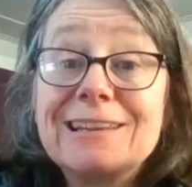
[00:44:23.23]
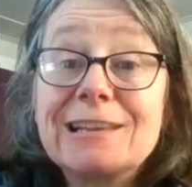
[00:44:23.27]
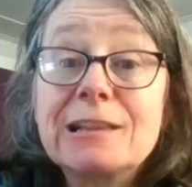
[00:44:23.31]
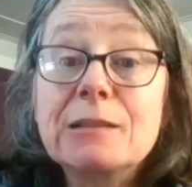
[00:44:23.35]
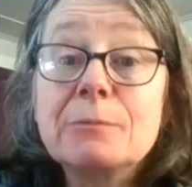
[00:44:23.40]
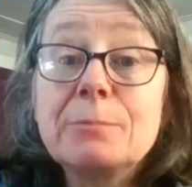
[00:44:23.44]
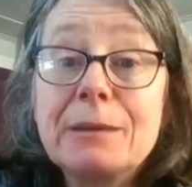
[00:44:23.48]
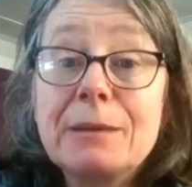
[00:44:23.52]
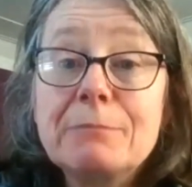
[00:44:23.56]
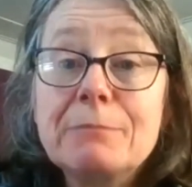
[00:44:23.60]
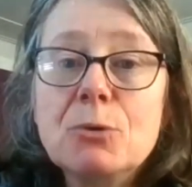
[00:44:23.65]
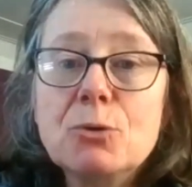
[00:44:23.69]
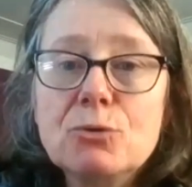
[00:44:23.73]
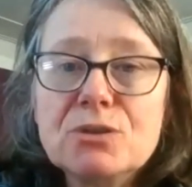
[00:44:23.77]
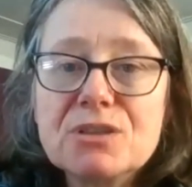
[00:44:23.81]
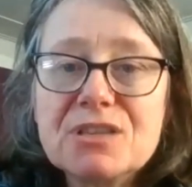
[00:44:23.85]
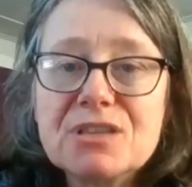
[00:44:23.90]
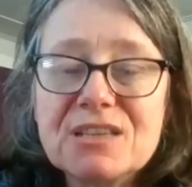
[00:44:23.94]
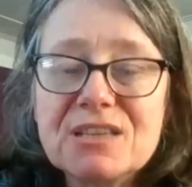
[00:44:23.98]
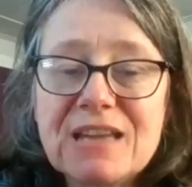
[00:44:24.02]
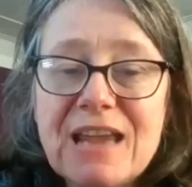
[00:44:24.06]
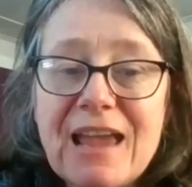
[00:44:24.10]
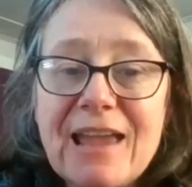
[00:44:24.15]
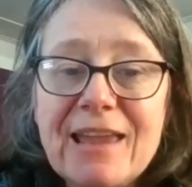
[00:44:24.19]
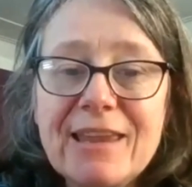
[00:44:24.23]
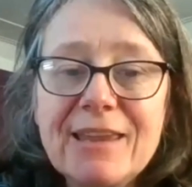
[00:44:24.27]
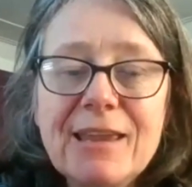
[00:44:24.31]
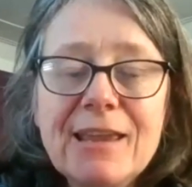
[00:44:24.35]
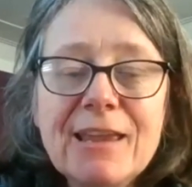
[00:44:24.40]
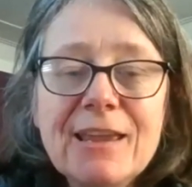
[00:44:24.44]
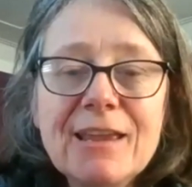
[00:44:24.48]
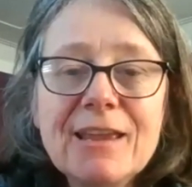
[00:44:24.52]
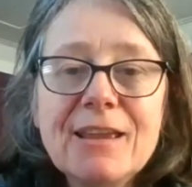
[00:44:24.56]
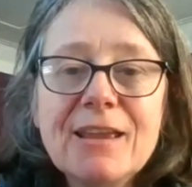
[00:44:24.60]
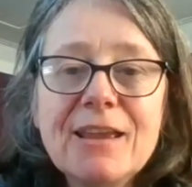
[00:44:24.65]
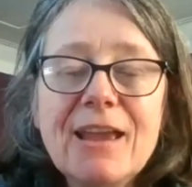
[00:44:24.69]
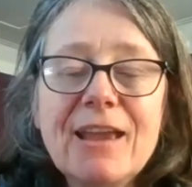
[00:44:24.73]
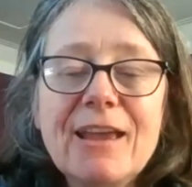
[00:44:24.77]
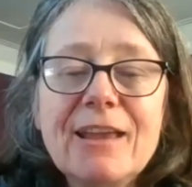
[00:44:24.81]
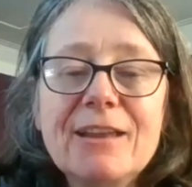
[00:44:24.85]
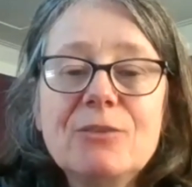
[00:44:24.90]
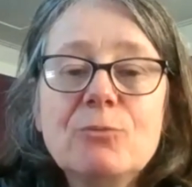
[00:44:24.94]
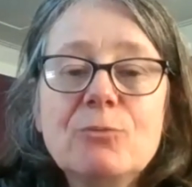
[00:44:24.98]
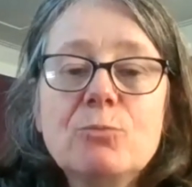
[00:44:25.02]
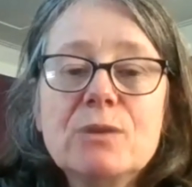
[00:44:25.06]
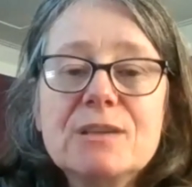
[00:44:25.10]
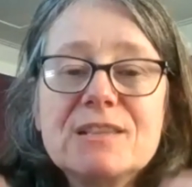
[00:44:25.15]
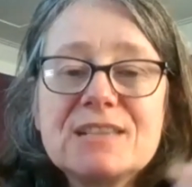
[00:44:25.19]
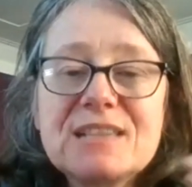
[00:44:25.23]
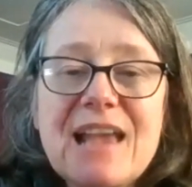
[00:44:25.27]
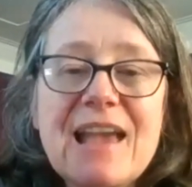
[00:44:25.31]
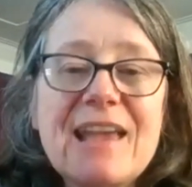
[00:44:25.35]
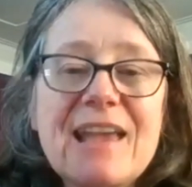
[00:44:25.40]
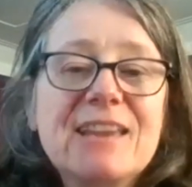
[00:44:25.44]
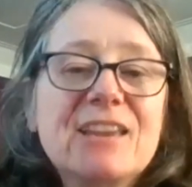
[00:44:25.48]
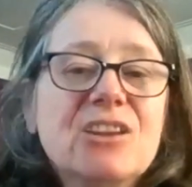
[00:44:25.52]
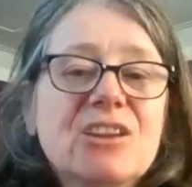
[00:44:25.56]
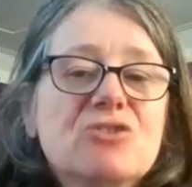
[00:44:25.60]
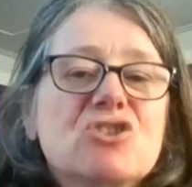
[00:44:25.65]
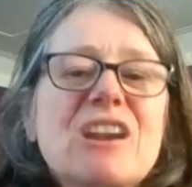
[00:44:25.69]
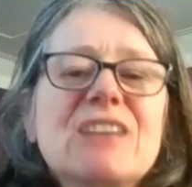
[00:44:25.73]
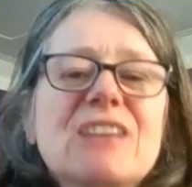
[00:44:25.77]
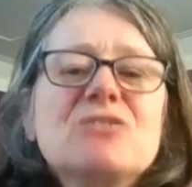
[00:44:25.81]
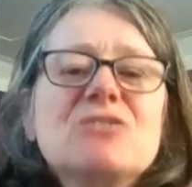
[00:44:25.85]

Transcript: little bit more today and we say you know,